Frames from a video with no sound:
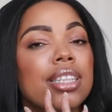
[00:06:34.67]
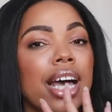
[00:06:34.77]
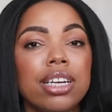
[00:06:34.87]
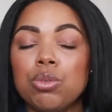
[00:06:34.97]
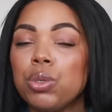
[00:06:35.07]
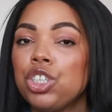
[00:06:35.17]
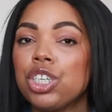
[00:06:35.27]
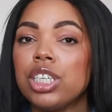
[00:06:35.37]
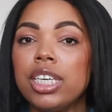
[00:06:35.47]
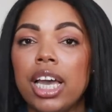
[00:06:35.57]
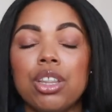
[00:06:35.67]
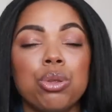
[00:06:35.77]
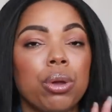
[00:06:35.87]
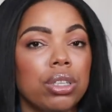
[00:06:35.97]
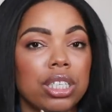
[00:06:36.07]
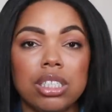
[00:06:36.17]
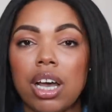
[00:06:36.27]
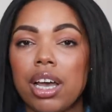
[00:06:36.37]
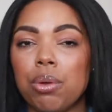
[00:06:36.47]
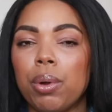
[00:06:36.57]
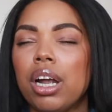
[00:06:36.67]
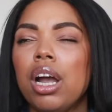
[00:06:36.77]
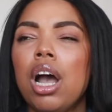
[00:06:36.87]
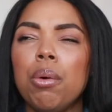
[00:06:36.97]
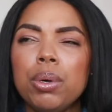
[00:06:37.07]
that is what you're gonna get throughout the entire wear.